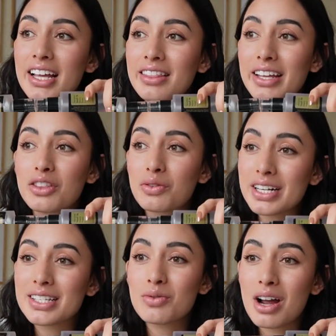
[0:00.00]
like the
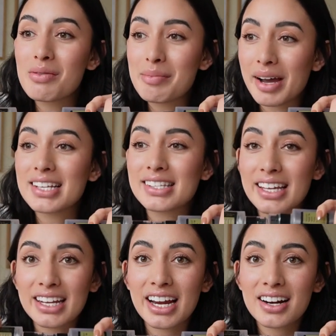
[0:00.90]
reason why we buy
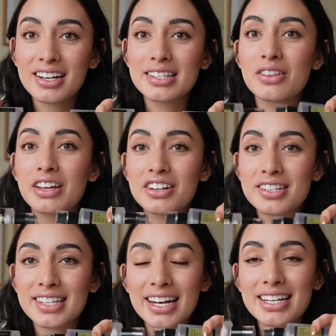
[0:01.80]
skincare is so that your
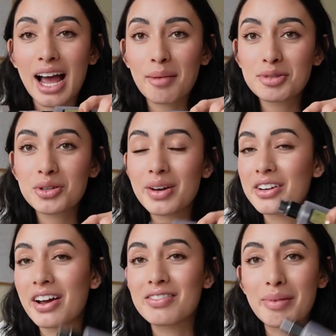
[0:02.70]
skin adapts to it and
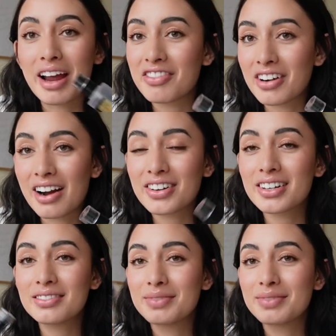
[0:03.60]
you have to buy it forever.